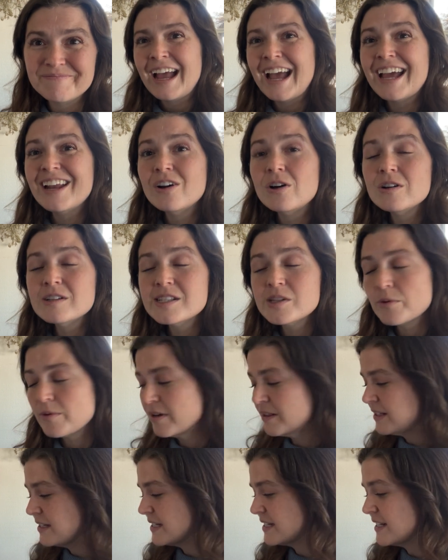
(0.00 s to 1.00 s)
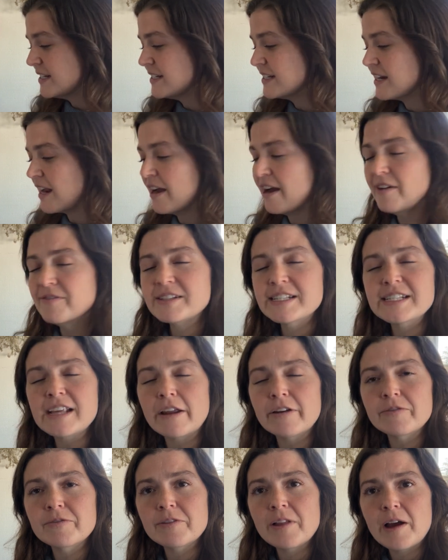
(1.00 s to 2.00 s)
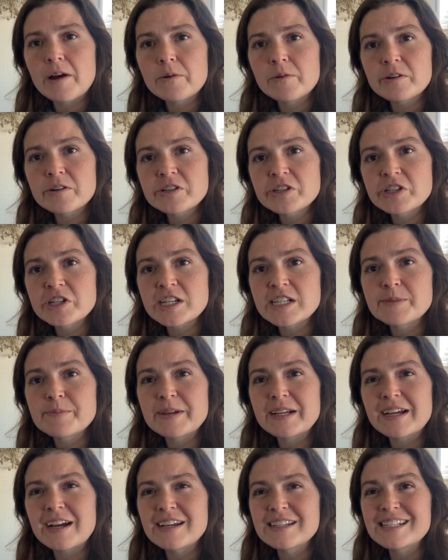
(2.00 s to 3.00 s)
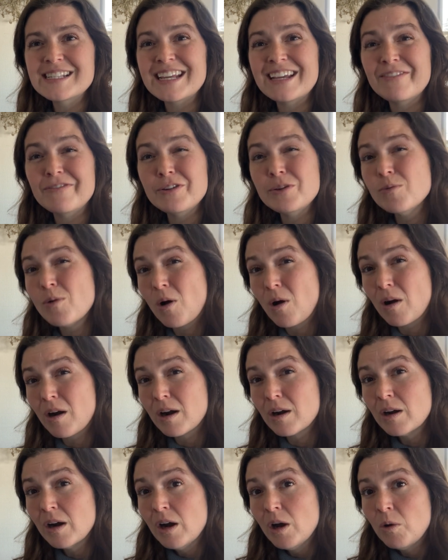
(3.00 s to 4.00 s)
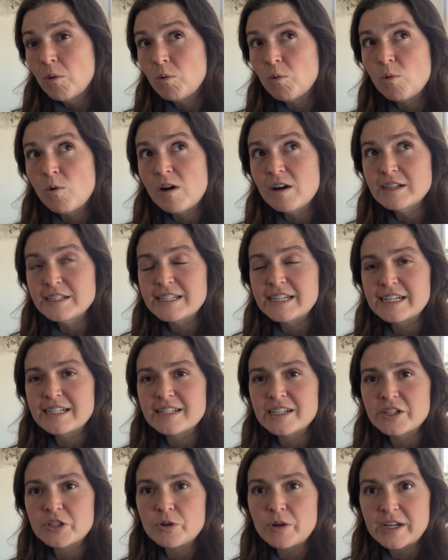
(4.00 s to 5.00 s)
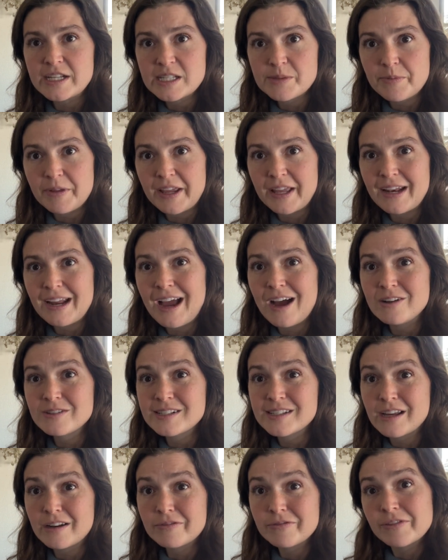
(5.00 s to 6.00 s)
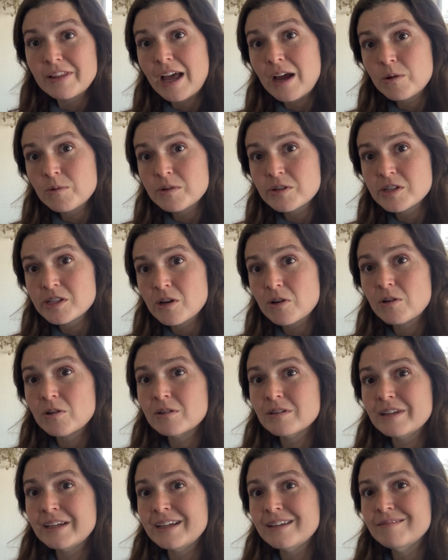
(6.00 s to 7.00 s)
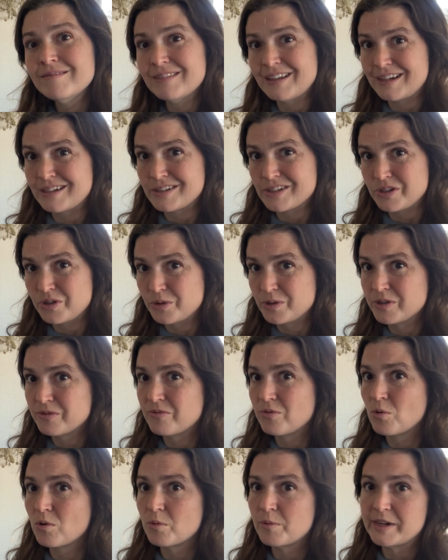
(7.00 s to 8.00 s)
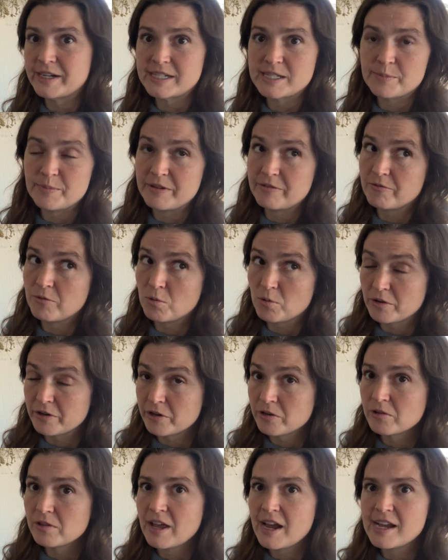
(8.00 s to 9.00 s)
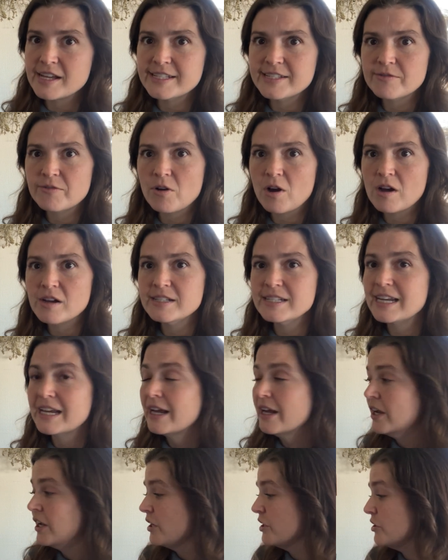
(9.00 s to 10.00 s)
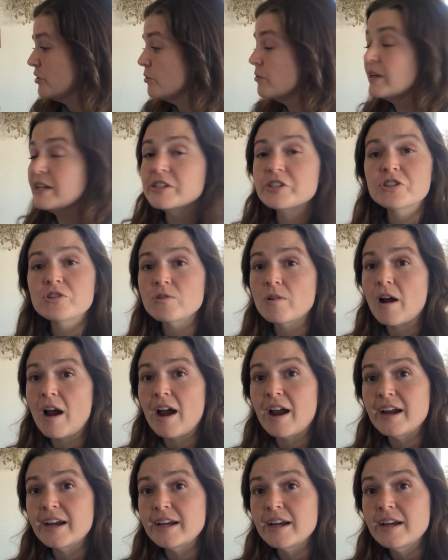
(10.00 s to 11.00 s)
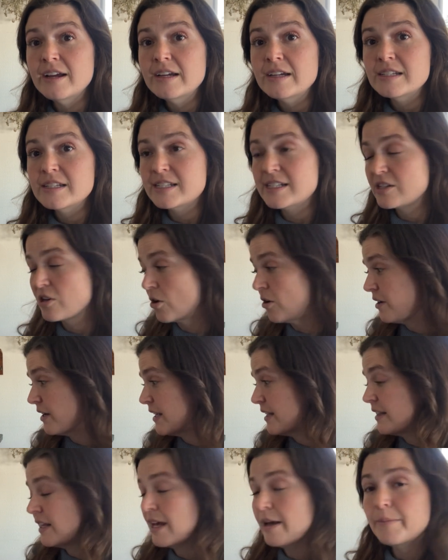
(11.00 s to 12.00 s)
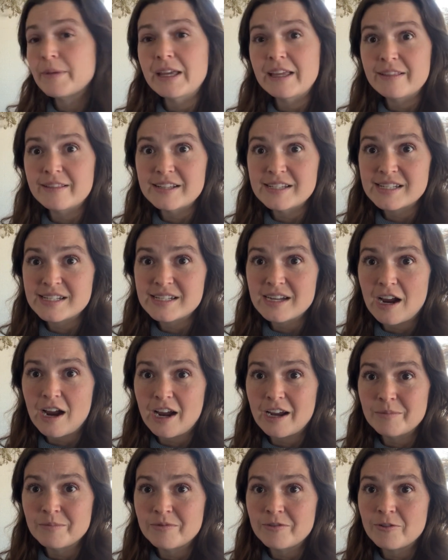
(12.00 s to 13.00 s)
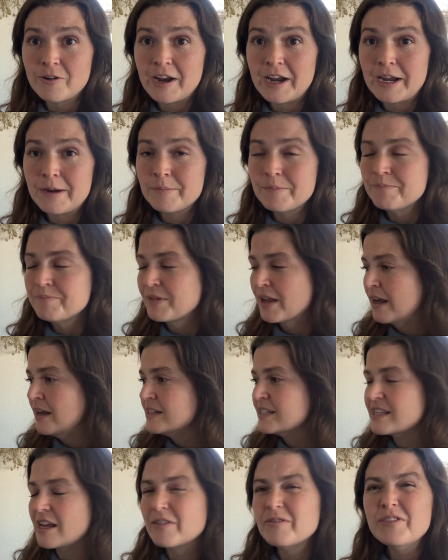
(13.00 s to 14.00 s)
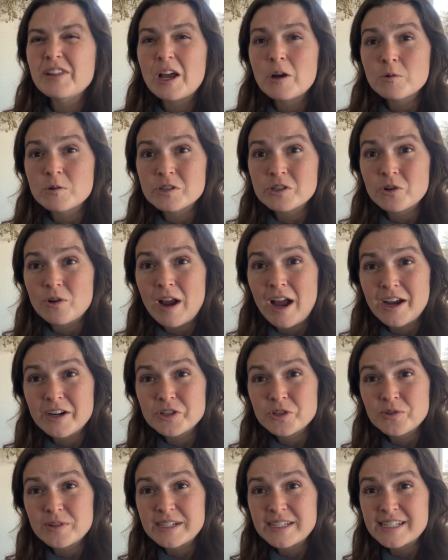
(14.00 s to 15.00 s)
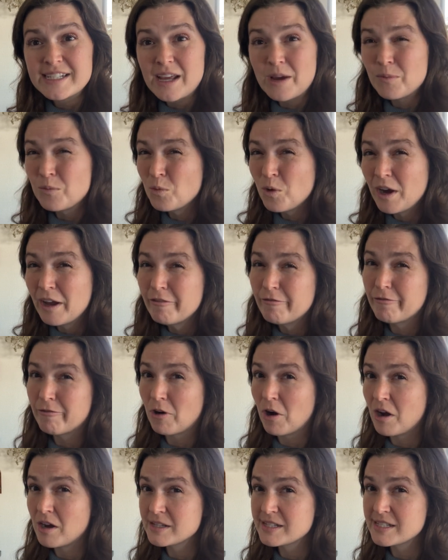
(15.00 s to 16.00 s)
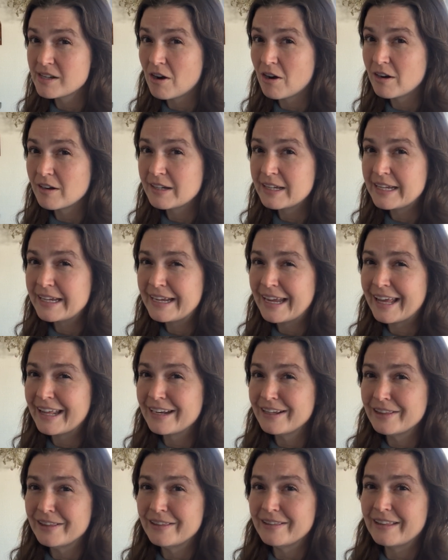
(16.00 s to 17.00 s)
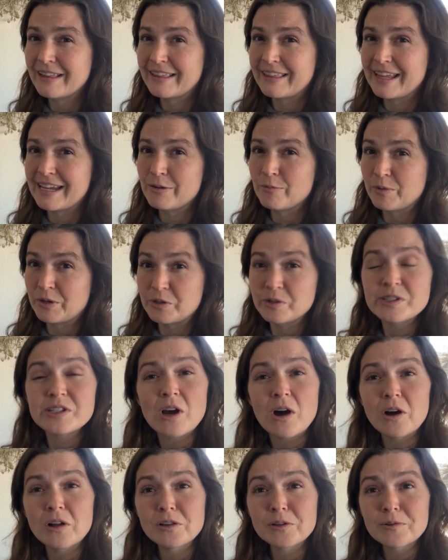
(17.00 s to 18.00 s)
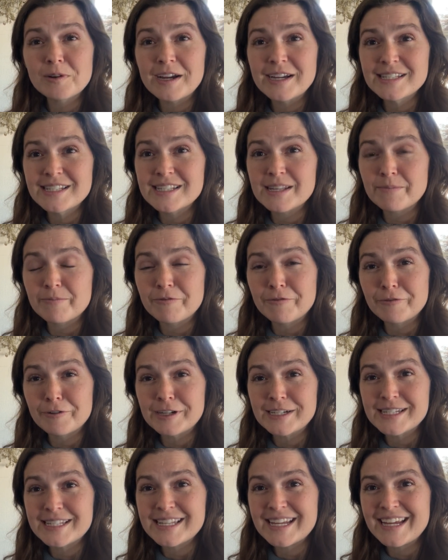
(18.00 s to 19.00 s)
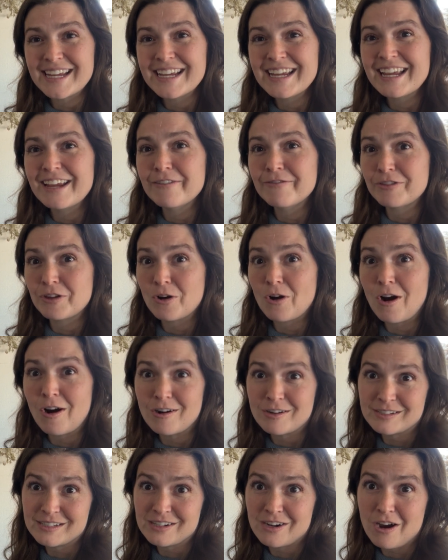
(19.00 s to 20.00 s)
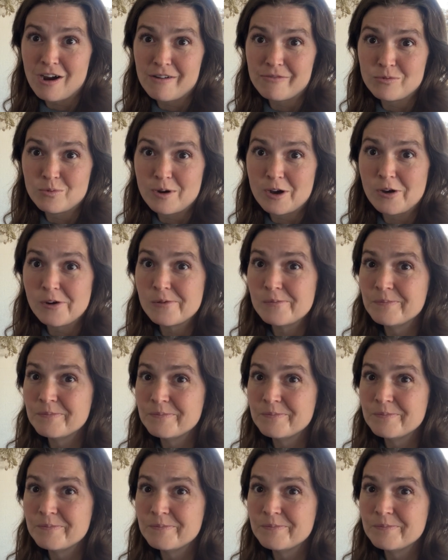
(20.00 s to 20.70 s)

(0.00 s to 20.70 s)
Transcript: And also on this list I have sunflowers, just because if you are wanting to transplant out sunflowers early, like 2 to 4 weeks before your last frost, you can try starting them in this time frame. Sunflowers are actually somewhat frost hardy, and they will tolerate some freezing if they're hardened off well.